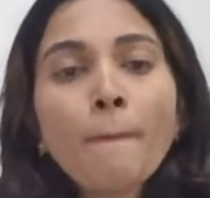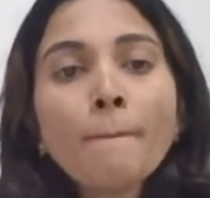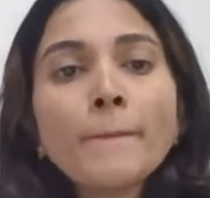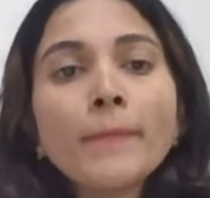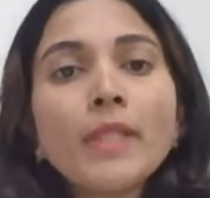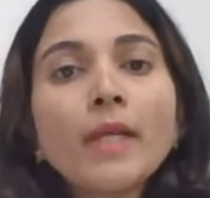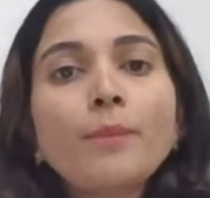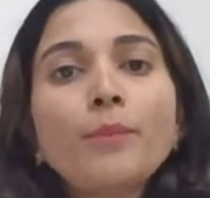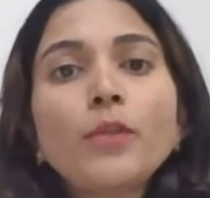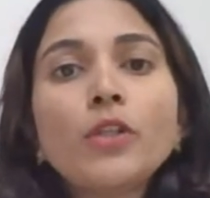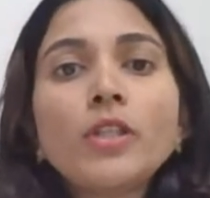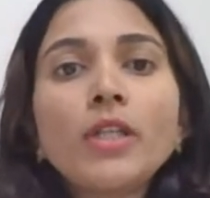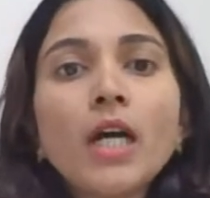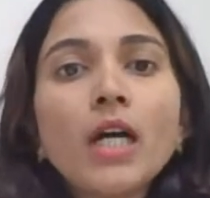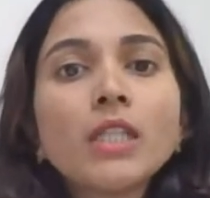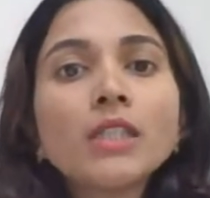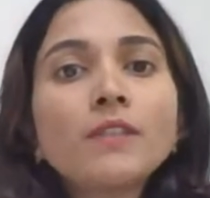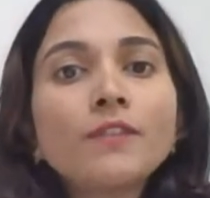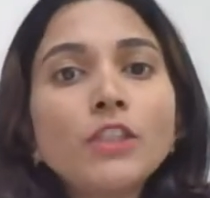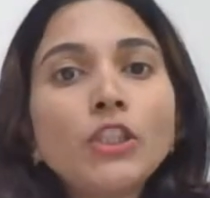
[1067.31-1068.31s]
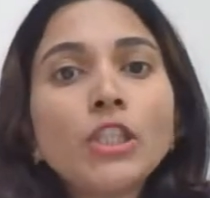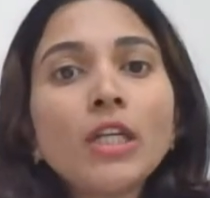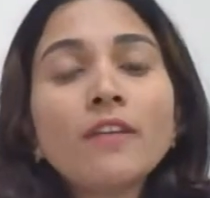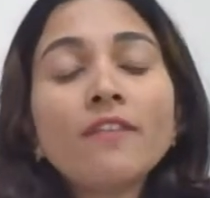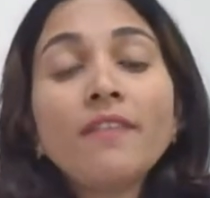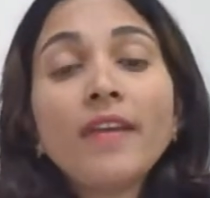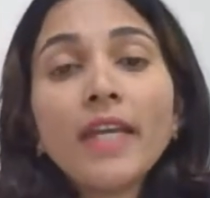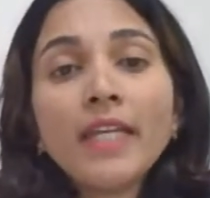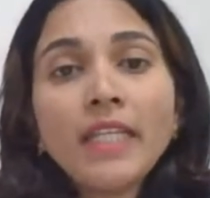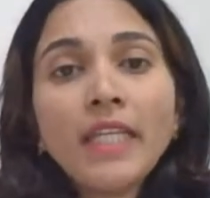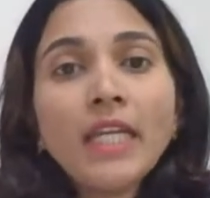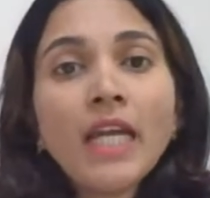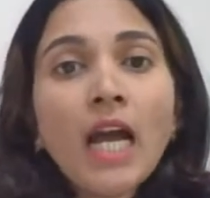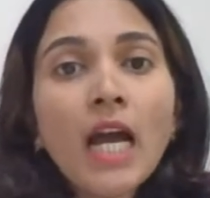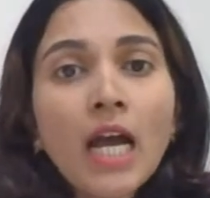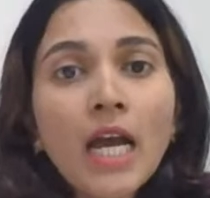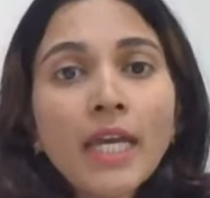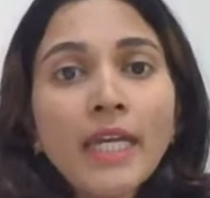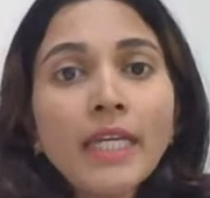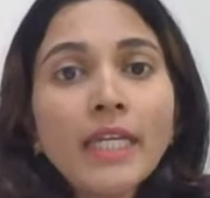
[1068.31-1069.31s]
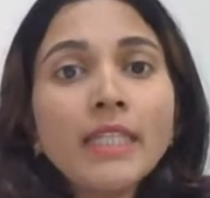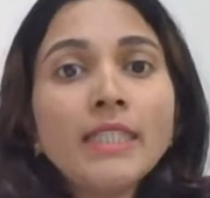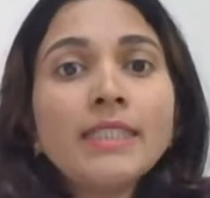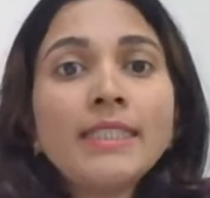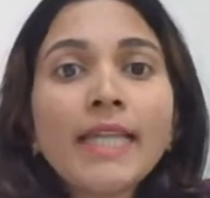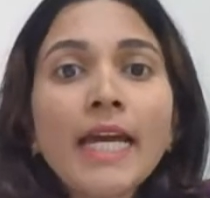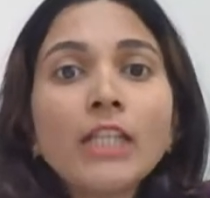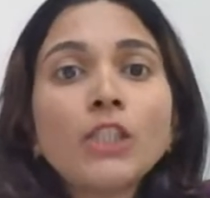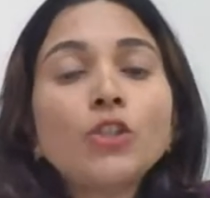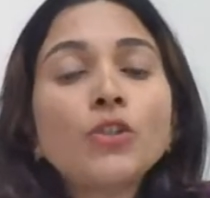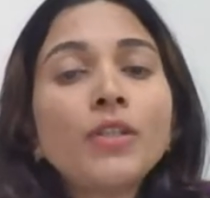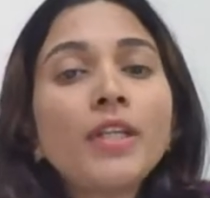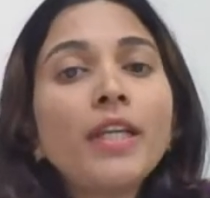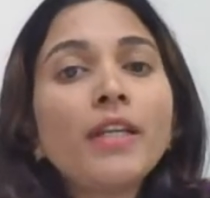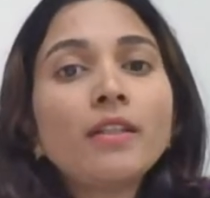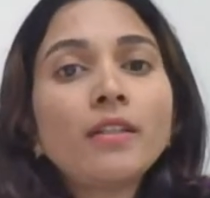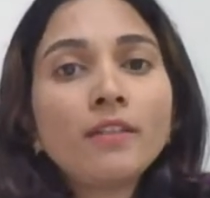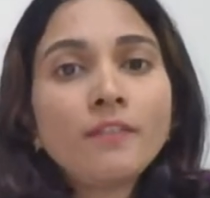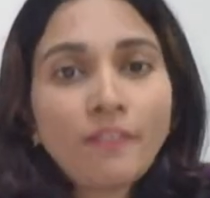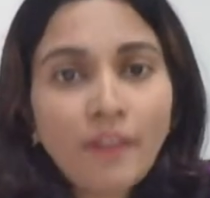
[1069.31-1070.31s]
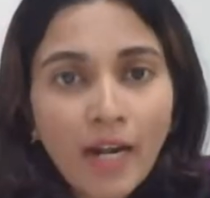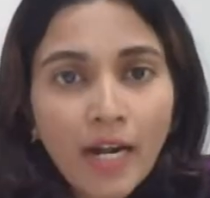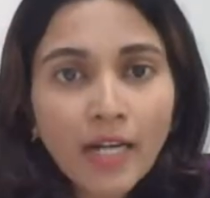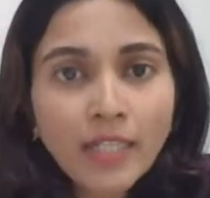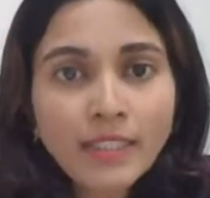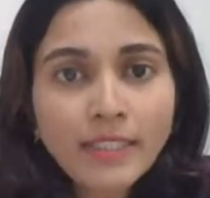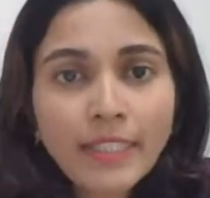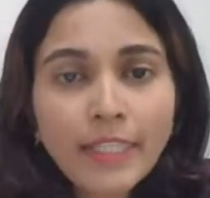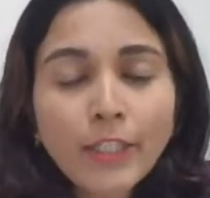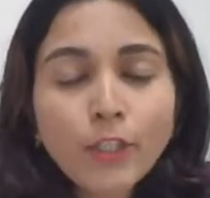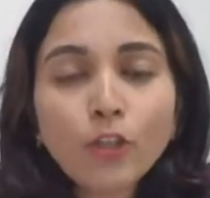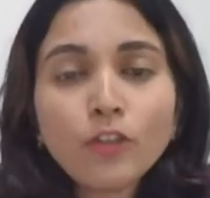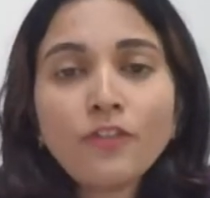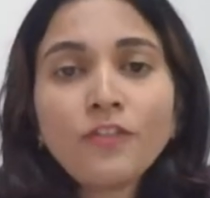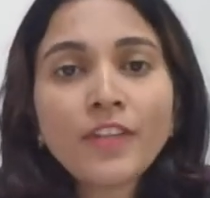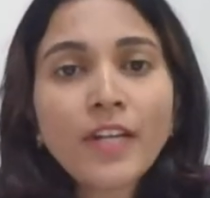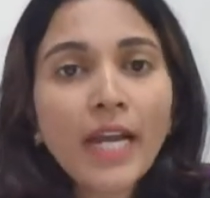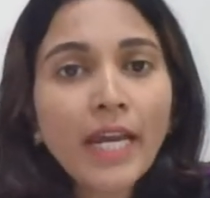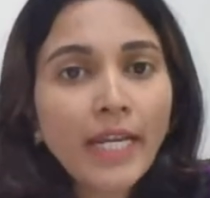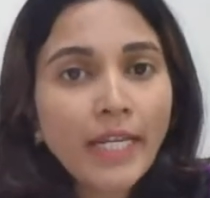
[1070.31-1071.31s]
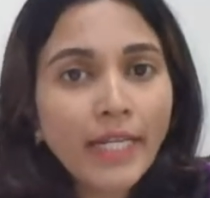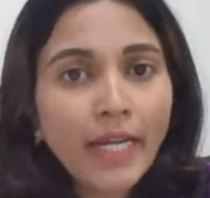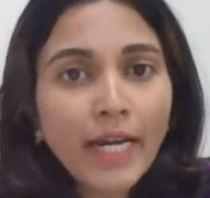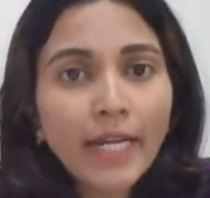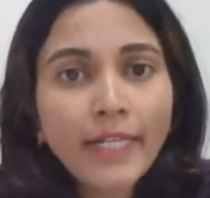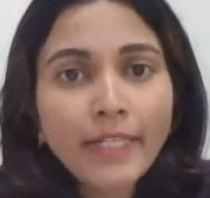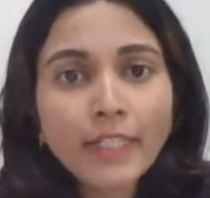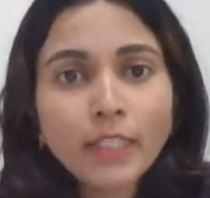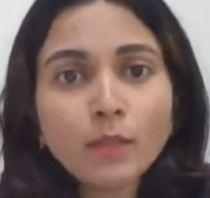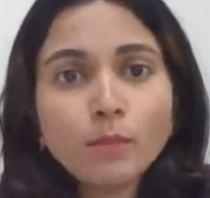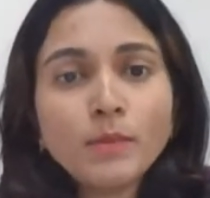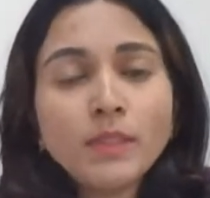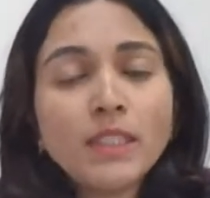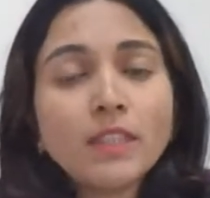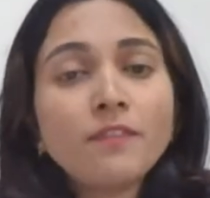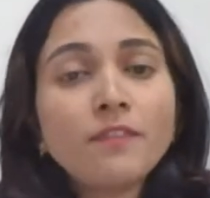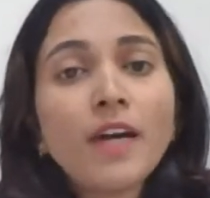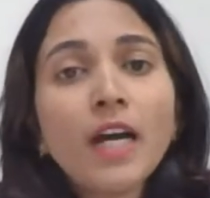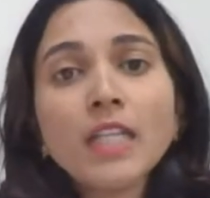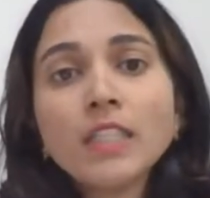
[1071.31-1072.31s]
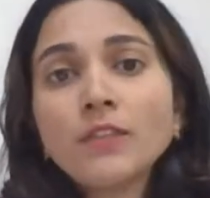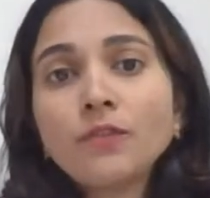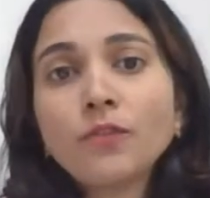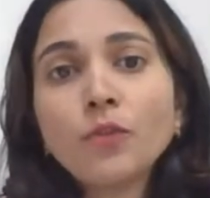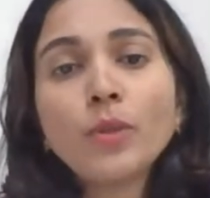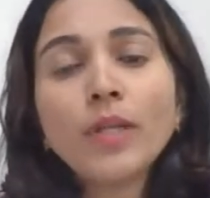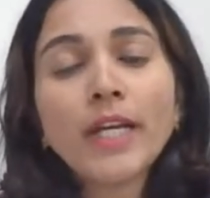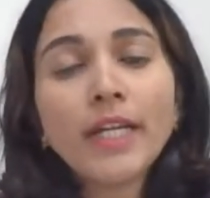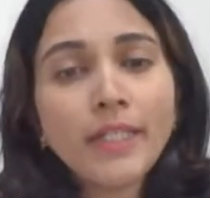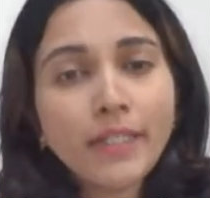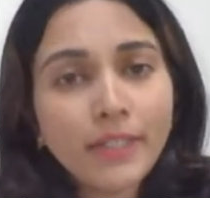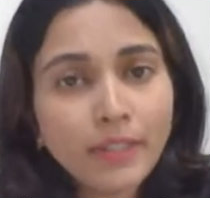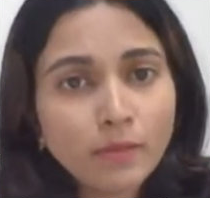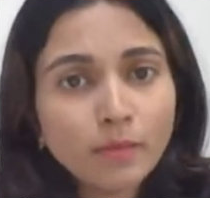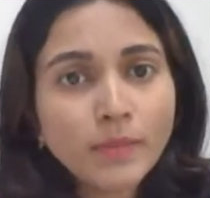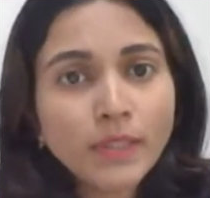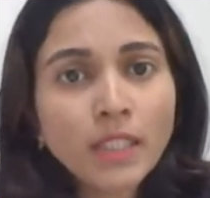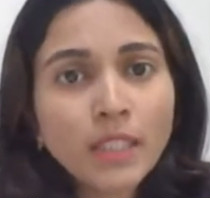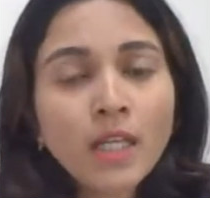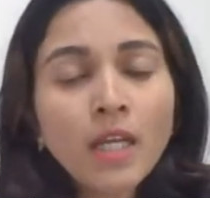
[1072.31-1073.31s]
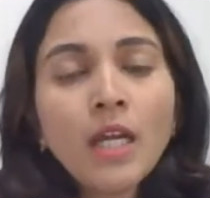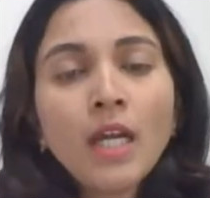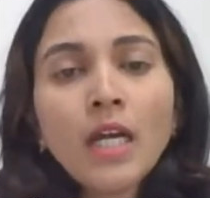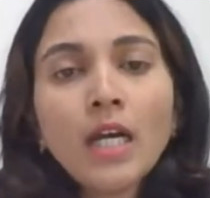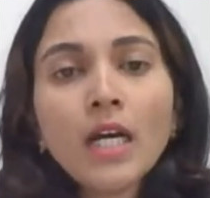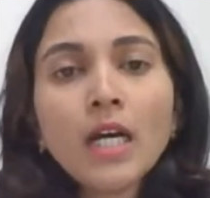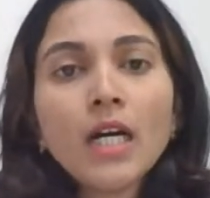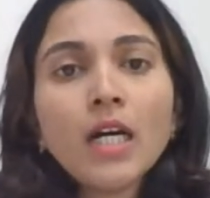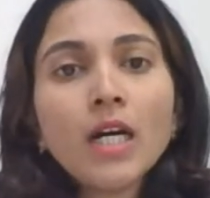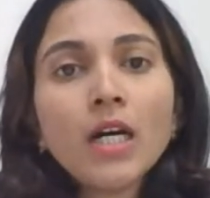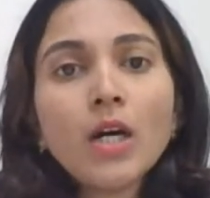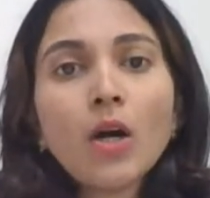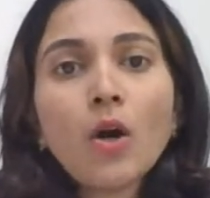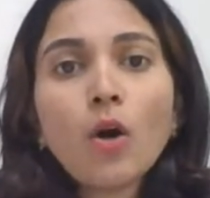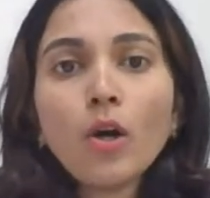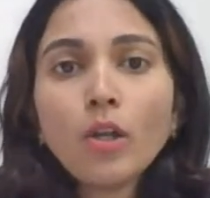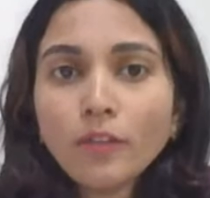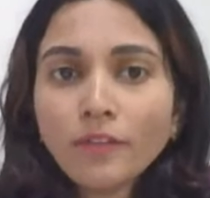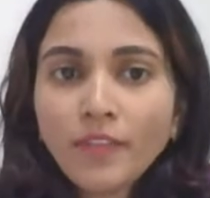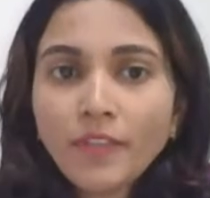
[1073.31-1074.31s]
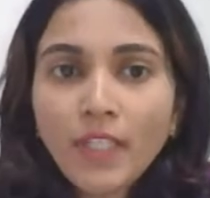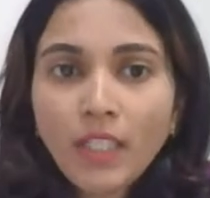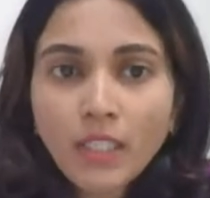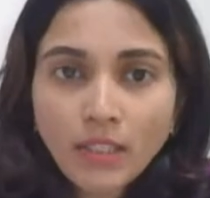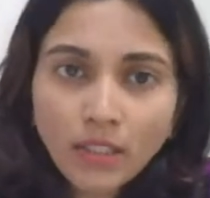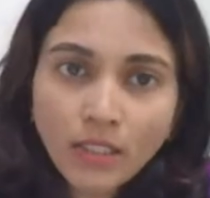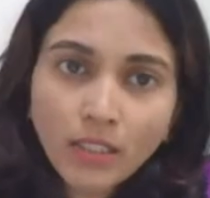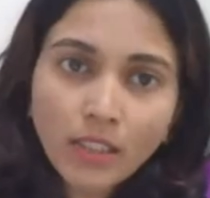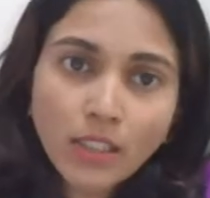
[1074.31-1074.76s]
the products which are very high in saturated fats, like your fried items, the fast food items, all of these